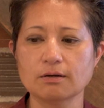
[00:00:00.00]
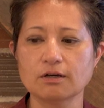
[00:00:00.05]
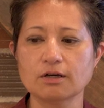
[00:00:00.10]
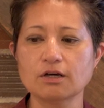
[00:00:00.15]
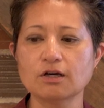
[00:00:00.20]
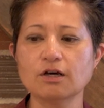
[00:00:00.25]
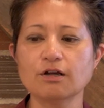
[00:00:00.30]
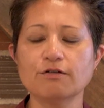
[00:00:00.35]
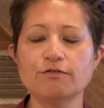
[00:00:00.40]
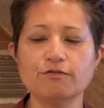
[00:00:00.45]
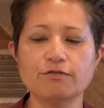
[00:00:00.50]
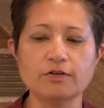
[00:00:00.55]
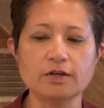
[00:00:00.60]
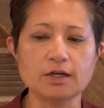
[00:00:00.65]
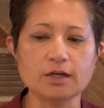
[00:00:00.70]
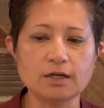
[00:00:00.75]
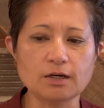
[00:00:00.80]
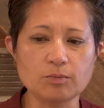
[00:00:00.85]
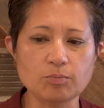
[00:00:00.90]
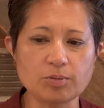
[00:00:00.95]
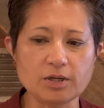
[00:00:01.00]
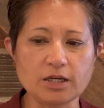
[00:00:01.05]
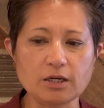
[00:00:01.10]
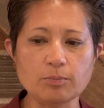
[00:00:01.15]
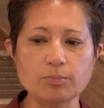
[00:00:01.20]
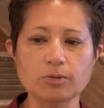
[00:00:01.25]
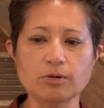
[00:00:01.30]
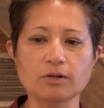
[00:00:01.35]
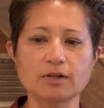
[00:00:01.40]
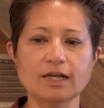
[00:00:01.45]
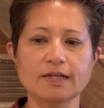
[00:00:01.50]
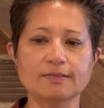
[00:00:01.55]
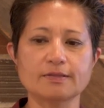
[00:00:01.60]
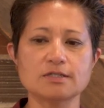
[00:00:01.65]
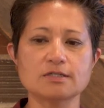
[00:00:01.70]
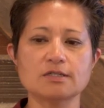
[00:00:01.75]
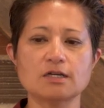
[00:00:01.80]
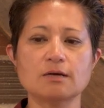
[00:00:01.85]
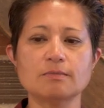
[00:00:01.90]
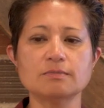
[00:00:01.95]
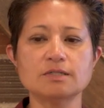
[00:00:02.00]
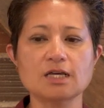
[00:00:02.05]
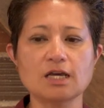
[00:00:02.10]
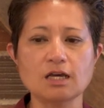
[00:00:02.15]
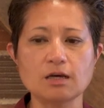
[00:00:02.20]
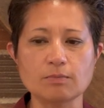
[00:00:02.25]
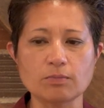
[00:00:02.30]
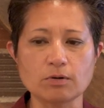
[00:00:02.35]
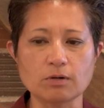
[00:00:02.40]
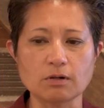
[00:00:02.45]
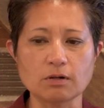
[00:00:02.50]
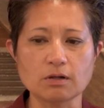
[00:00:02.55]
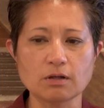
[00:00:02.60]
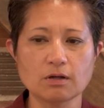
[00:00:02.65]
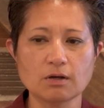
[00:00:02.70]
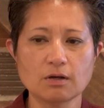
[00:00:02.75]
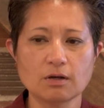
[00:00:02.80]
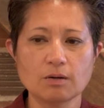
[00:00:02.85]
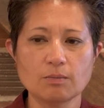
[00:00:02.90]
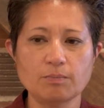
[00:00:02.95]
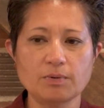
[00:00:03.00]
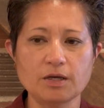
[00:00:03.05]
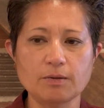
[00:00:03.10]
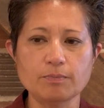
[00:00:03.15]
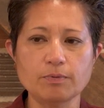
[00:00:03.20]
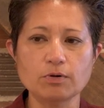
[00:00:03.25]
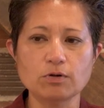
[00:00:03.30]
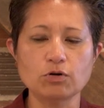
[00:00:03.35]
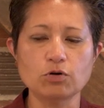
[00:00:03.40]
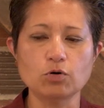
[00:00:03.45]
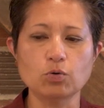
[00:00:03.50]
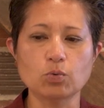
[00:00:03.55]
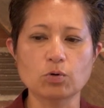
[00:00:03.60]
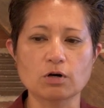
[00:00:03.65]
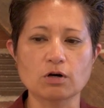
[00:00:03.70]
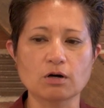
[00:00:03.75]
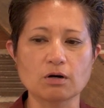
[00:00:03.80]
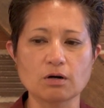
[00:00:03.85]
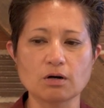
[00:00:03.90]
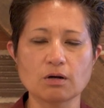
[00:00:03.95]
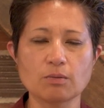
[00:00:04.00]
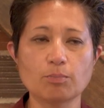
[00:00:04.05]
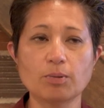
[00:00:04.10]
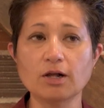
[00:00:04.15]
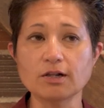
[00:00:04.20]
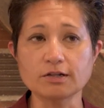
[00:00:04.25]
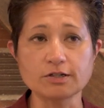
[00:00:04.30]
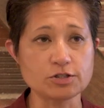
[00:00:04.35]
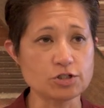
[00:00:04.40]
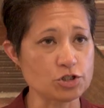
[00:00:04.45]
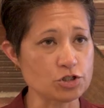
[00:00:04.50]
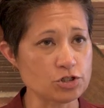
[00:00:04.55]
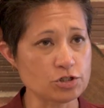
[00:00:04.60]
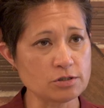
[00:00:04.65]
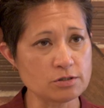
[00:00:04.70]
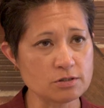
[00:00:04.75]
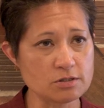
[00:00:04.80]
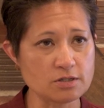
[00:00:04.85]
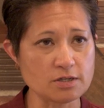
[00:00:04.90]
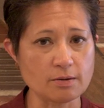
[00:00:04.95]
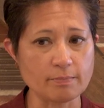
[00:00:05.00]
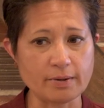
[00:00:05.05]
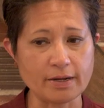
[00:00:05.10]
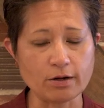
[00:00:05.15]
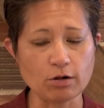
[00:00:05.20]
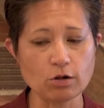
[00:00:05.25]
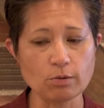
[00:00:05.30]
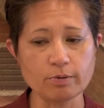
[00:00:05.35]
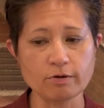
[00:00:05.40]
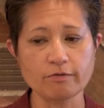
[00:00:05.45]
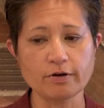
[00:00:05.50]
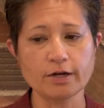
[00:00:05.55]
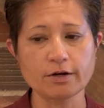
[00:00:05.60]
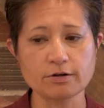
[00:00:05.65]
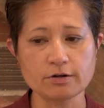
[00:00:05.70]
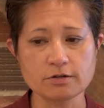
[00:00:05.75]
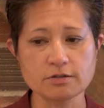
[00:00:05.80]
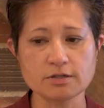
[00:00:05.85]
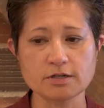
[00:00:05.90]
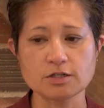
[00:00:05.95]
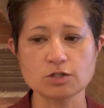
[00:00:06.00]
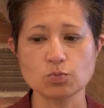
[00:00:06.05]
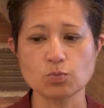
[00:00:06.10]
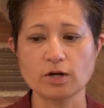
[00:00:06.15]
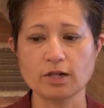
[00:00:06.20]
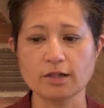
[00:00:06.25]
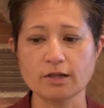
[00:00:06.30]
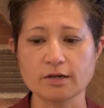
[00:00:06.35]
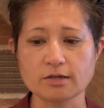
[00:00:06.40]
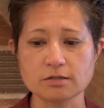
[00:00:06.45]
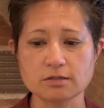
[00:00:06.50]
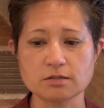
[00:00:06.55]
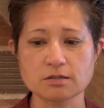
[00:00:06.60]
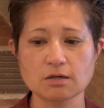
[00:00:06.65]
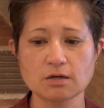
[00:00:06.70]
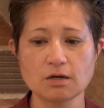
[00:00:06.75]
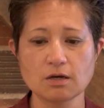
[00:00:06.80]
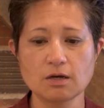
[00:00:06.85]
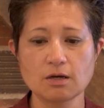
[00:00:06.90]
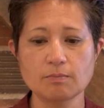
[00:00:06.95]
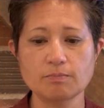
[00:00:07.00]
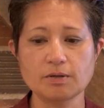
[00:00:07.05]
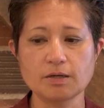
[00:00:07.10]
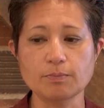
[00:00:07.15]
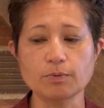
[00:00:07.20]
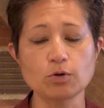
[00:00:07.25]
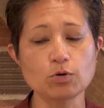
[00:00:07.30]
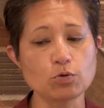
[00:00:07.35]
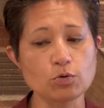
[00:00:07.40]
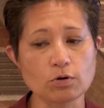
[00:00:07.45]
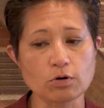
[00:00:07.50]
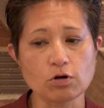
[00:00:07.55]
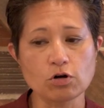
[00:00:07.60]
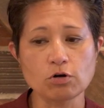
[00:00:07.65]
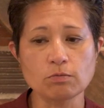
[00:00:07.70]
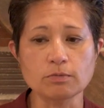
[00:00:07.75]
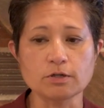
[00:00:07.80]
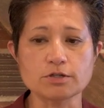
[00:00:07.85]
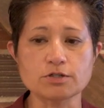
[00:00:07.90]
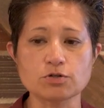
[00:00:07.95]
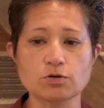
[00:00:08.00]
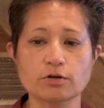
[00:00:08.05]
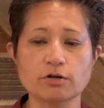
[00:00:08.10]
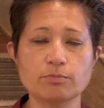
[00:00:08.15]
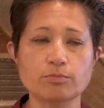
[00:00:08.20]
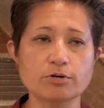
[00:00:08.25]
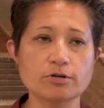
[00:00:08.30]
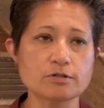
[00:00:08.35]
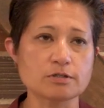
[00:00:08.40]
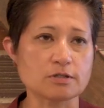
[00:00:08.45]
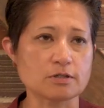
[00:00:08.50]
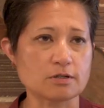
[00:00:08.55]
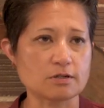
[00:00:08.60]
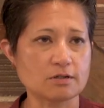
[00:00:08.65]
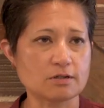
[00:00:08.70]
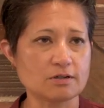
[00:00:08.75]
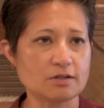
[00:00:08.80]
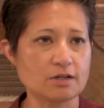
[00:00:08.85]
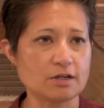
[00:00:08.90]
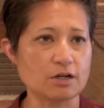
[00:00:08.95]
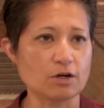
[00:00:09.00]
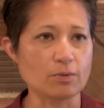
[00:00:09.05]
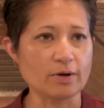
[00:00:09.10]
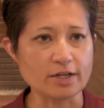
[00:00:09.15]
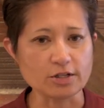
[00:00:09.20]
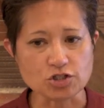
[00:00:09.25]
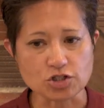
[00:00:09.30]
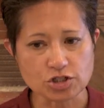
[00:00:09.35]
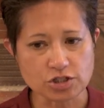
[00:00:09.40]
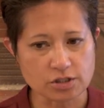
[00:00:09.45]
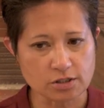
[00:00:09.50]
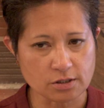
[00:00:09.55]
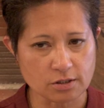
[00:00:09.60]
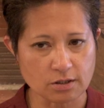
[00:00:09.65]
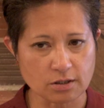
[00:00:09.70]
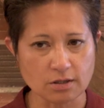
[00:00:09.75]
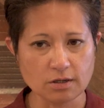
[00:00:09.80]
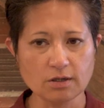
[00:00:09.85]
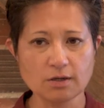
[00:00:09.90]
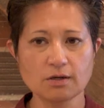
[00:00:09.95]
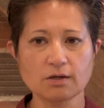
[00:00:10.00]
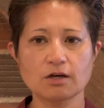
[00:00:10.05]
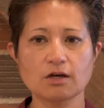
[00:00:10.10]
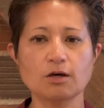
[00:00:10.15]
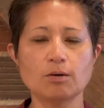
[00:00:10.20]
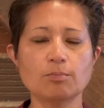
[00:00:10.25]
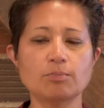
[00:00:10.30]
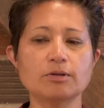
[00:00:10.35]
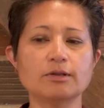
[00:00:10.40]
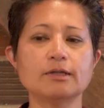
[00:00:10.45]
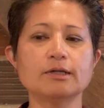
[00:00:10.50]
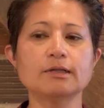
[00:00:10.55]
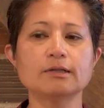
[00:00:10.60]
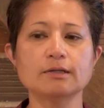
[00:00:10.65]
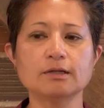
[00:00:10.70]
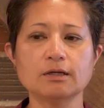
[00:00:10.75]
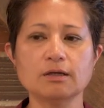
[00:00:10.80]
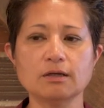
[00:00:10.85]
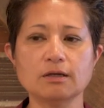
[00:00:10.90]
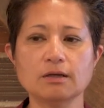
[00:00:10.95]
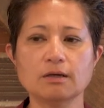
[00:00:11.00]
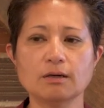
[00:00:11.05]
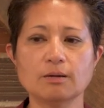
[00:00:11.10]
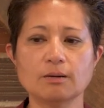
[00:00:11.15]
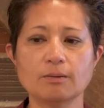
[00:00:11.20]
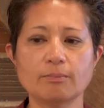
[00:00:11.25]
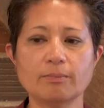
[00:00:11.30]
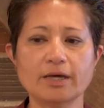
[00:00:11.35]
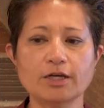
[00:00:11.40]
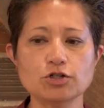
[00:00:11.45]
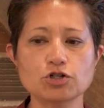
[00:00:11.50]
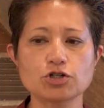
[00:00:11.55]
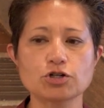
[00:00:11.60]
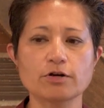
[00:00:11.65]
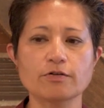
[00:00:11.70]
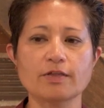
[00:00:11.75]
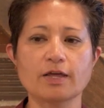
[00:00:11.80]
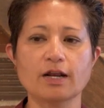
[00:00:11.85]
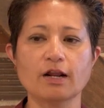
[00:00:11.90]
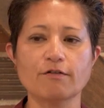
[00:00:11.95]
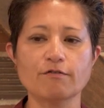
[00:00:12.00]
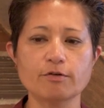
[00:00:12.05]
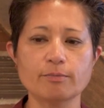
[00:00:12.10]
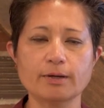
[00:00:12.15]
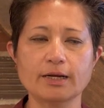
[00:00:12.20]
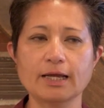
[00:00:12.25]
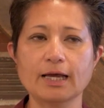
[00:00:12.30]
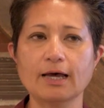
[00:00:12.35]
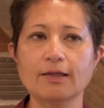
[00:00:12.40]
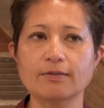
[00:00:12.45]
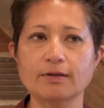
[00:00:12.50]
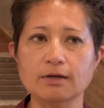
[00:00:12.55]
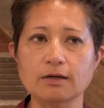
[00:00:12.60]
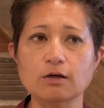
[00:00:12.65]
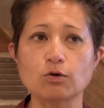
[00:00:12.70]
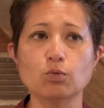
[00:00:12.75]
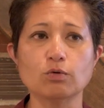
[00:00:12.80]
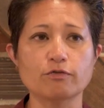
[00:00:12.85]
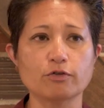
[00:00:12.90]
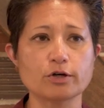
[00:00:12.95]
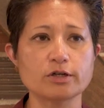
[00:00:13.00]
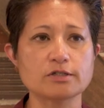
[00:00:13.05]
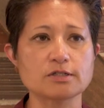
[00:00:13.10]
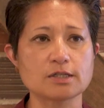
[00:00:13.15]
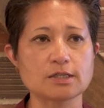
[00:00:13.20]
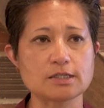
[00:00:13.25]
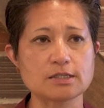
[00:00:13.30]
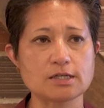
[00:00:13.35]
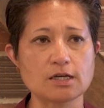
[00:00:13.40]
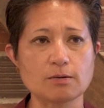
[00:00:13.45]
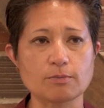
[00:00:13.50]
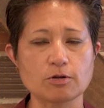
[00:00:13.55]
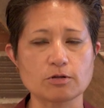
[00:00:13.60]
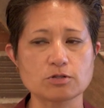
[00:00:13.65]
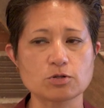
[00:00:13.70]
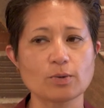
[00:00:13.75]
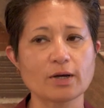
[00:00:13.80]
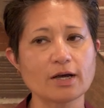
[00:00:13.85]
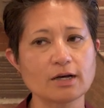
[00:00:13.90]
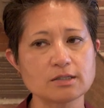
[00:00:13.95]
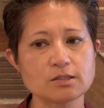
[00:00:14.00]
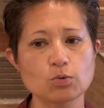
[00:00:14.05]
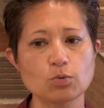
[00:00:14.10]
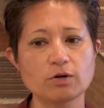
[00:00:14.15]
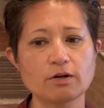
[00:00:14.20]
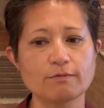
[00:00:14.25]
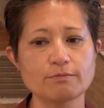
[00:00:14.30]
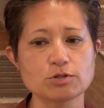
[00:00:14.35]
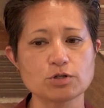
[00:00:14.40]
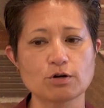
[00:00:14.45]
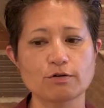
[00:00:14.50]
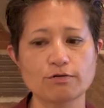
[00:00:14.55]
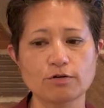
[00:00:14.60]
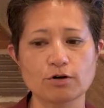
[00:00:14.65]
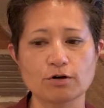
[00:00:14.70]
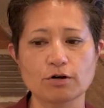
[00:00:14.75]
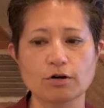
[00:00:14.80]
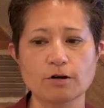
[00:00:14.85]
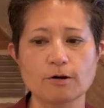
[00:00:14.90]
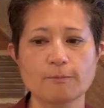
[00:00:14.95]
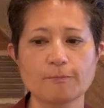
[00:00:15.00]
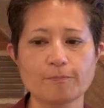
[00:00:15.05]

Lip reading: convene people at the same table, people who were politicians and medical providers, as well as people who were homeless or in prison, and she completely made sure that everybody had the equal voice at the table. So I got to observe her.